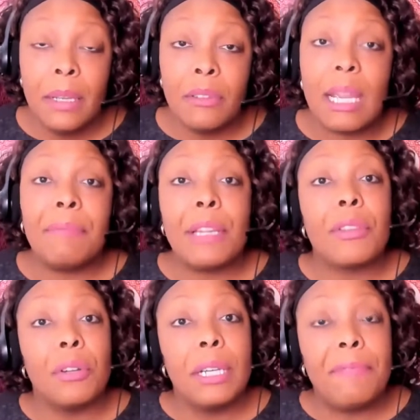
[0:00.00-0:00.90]
you have the
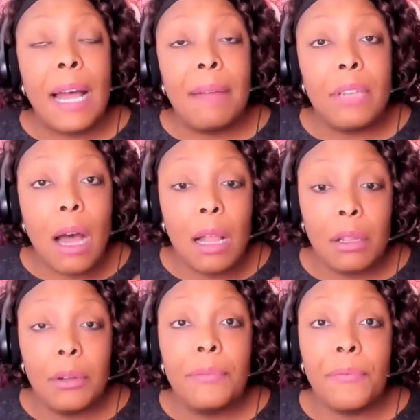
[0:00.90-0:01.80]

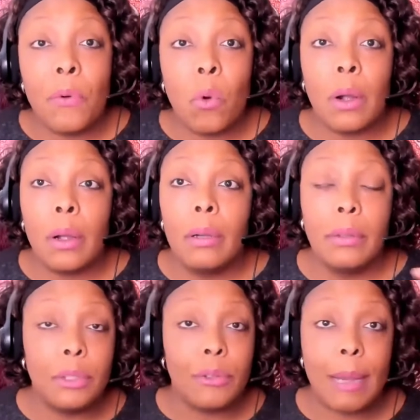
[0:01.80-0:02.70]
$35 for
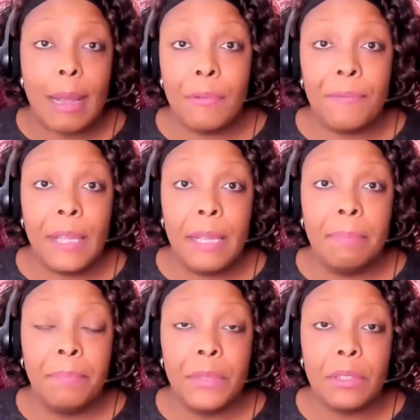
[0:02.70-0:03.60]
the travel fee.
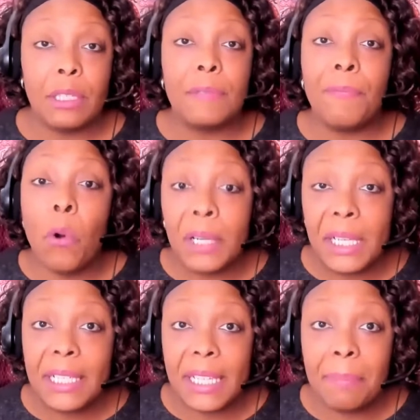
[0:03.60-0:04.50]
So it's
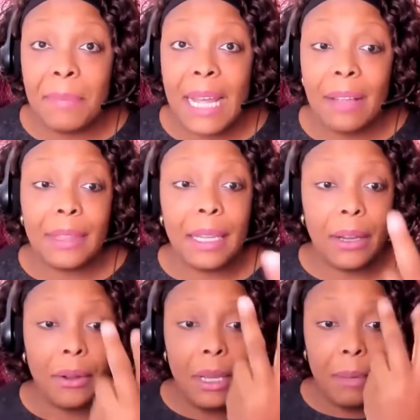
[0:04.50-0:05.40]
40 to get me out
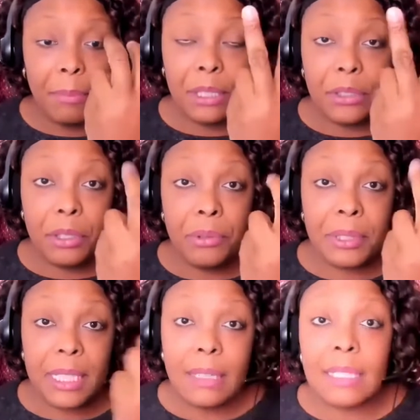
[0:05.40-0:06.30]
there, plus 2
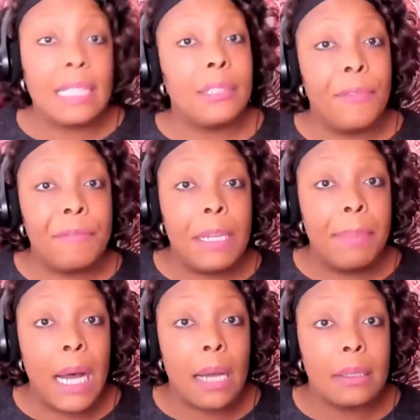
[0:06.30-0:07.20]
seals, that's
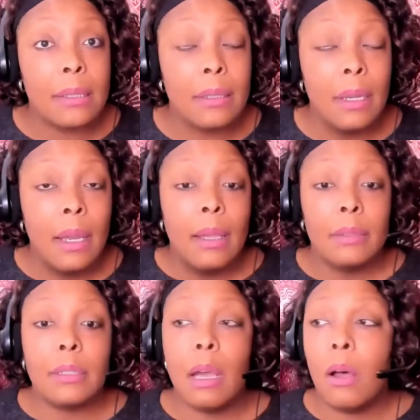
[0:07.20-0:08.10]
$50.
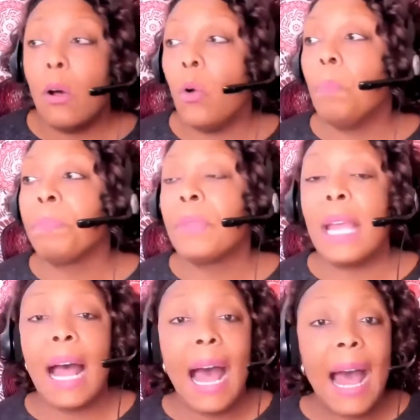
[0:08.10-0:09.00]
So
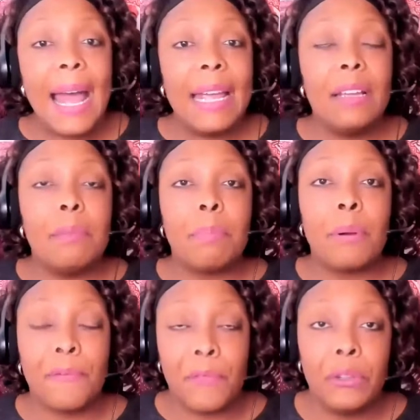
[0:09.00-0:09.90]
I
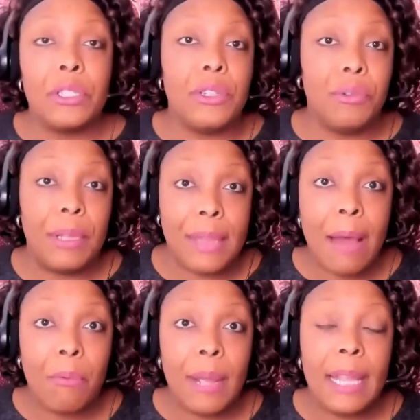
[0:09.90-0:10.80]
prefer to do it
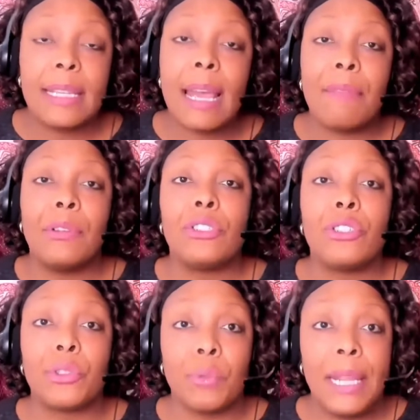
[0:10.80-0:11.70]
that way, to have a
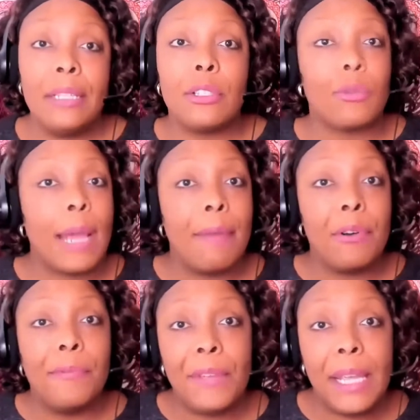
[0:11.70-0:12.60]
straight
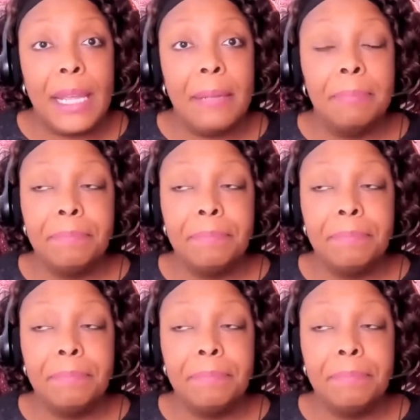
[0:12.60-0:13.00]
travel fee